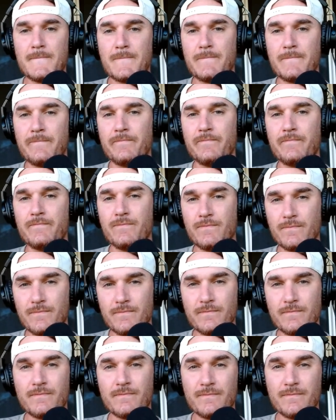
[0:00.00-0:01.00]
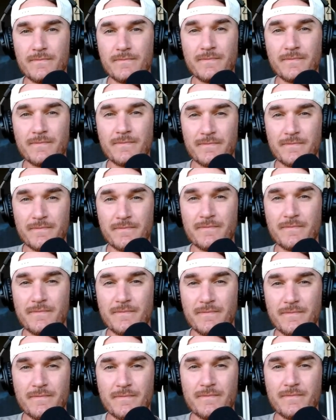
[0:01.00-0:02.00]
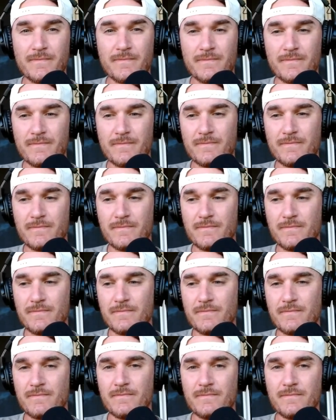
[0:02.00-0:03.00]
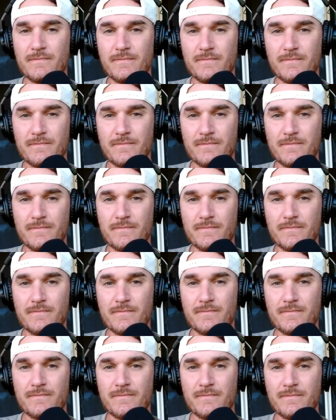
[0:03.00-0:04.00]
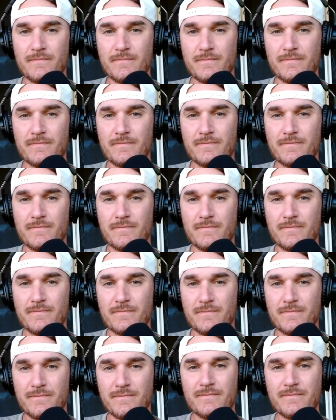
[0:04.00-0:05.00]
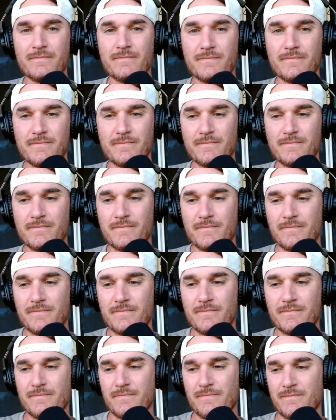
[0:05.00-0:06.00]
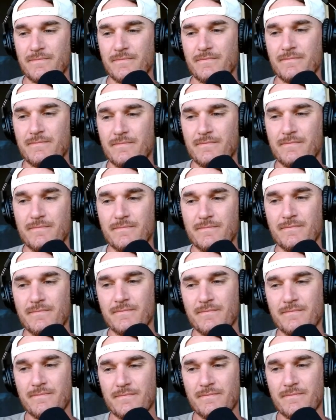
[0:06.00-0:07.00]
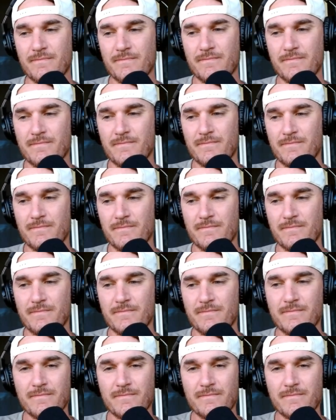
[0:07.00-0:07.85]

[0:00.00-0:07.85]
This person isn't speaking.